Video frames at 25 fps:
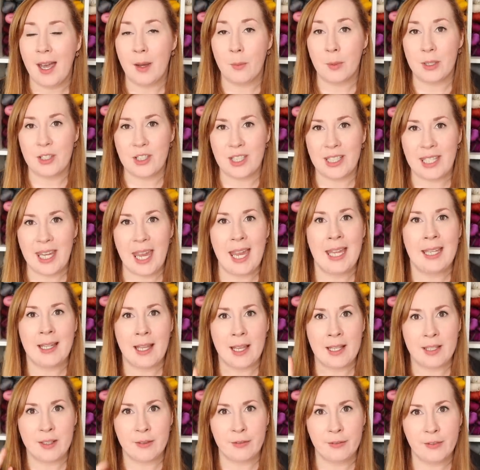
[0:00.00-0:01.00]
which again,
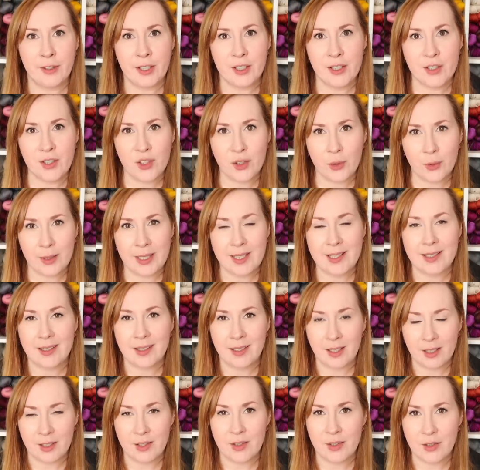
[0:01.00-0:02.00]
as a first choice,
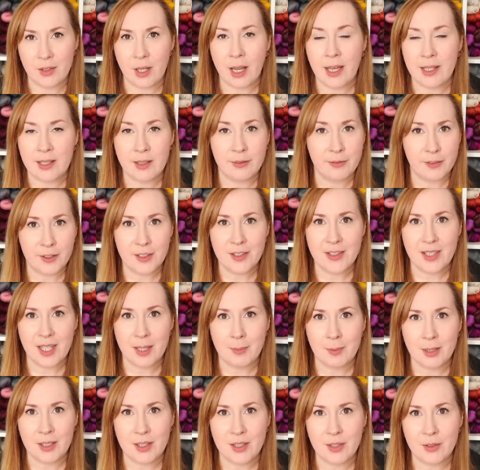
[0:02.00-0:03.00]
as a first
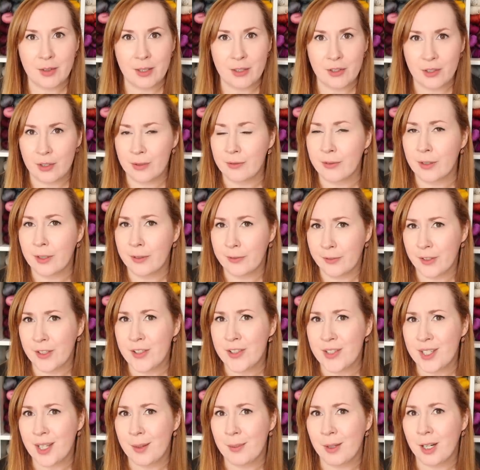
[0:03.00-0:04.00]
time construction for a
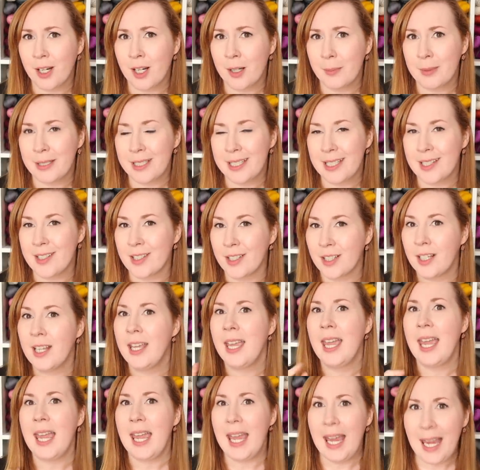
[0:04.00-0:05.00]
first time garment knitter,
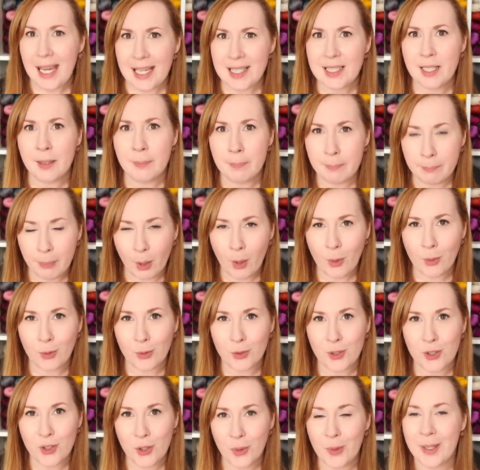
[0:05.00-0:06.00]
is a
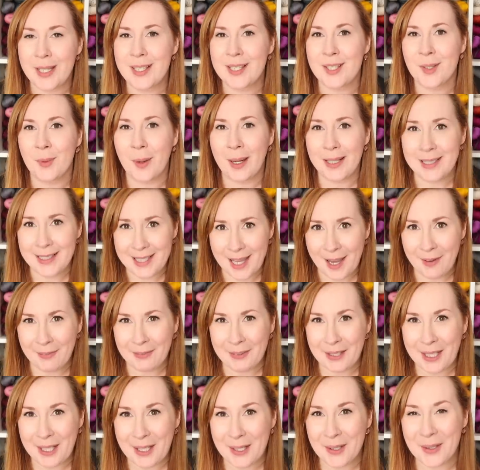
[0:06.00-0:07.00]
bold choice. So I
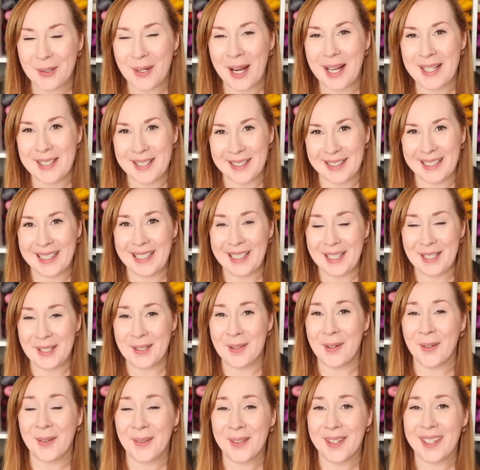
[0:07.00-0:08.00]
definitely congratulate
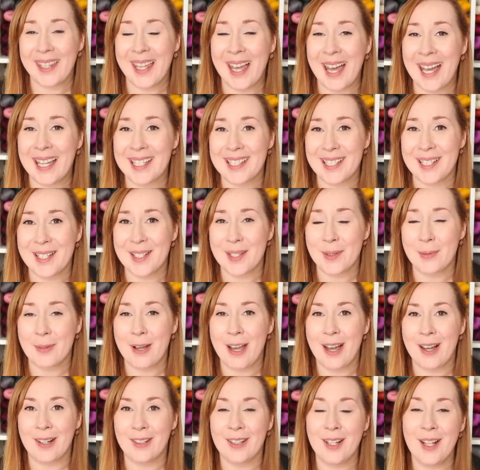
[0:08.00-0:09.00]
you on that as
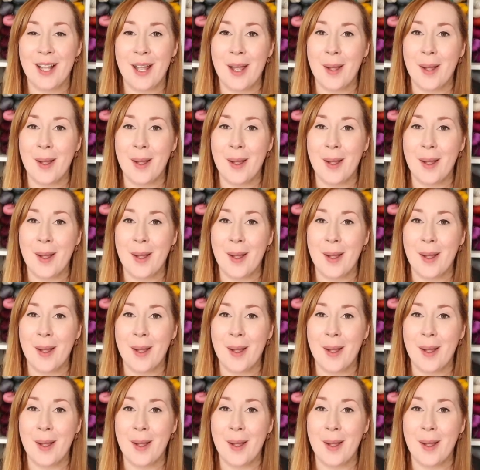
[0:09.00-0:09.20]
well.